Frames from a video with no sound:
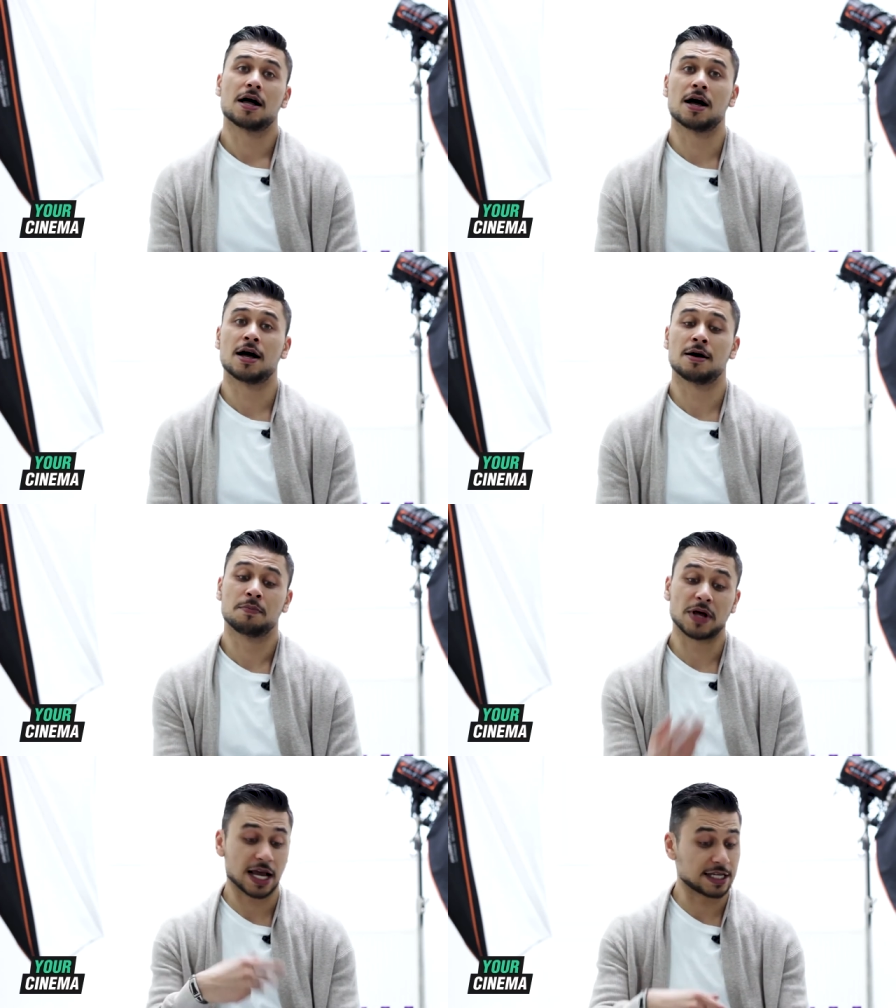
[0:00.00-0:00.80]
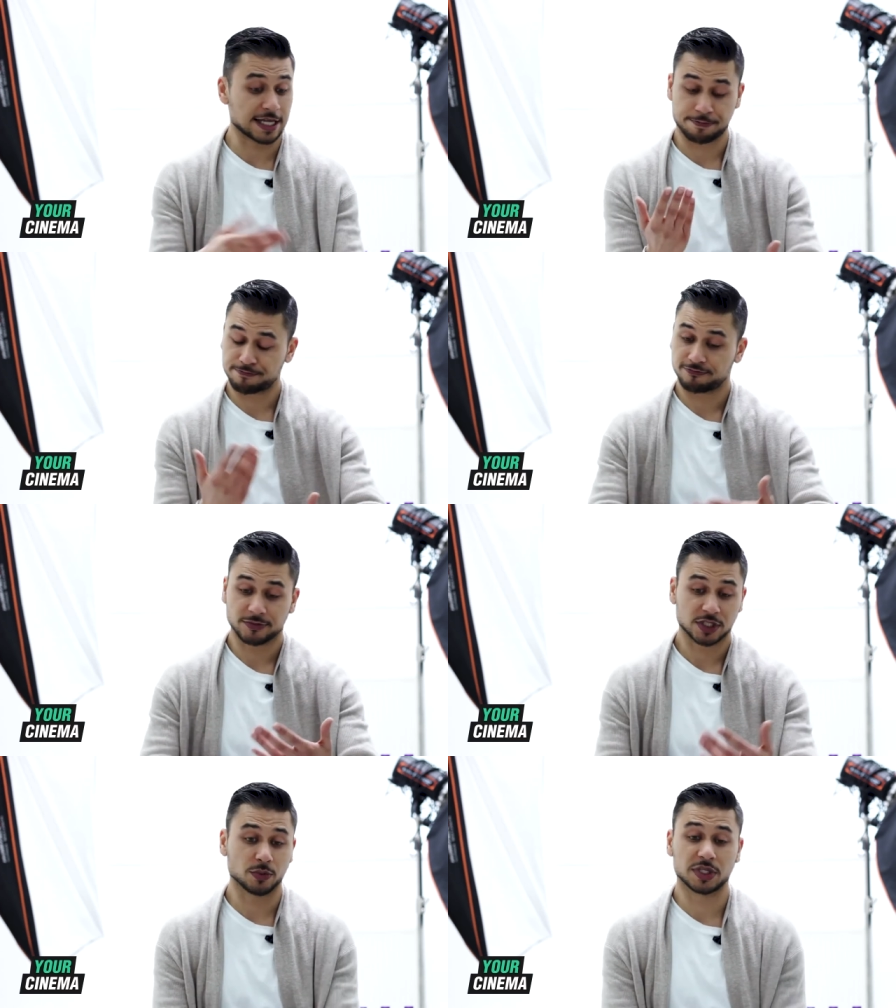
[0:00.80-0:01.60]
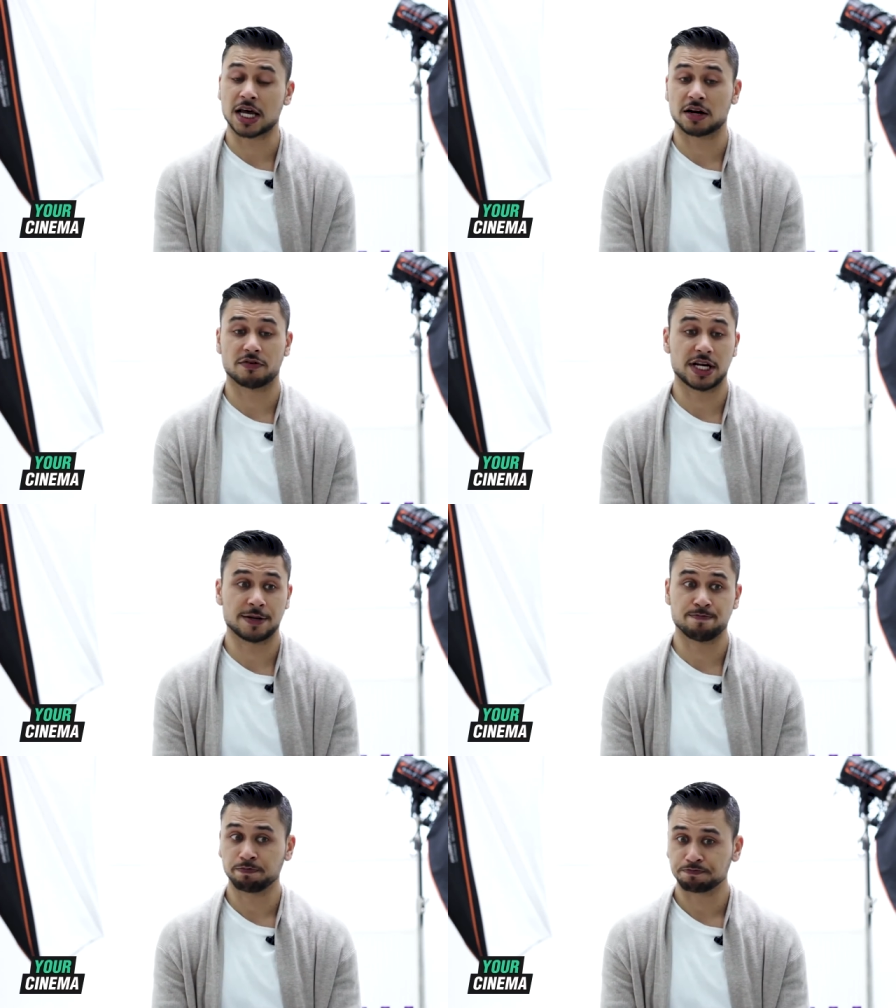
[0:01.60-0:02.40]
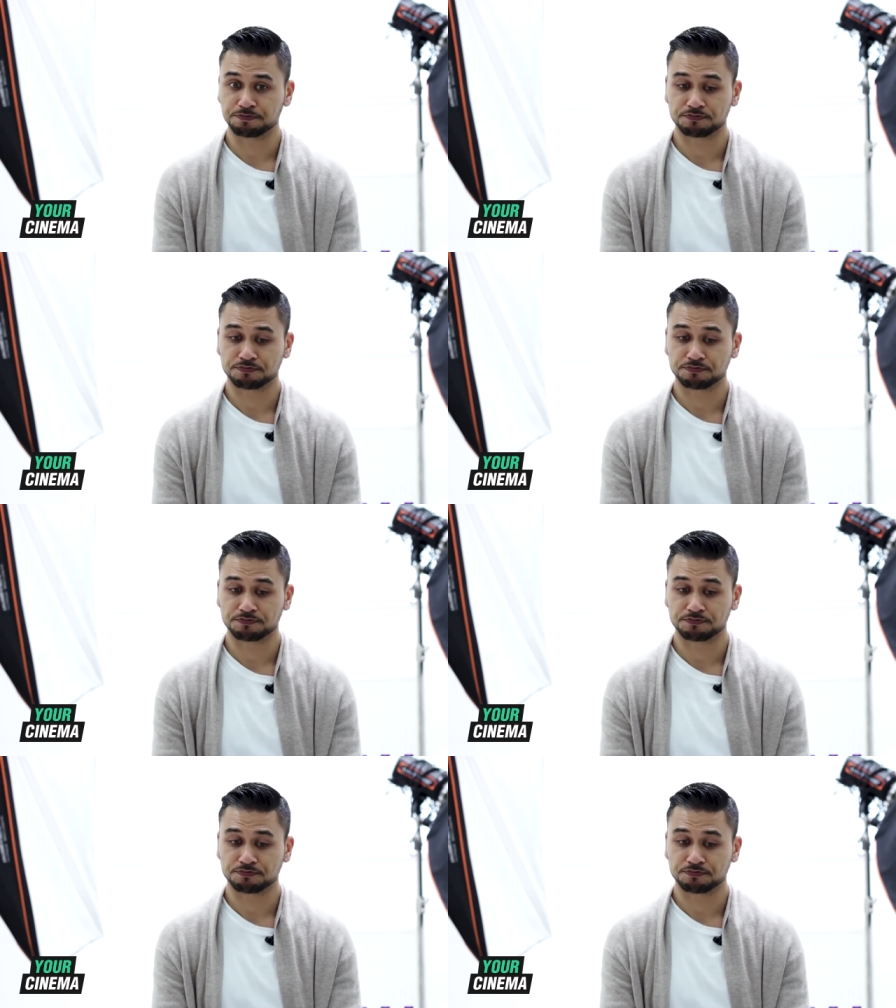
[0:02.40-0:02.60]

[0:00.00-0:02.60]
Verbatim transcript: Um, but like I say, so we've done the reading.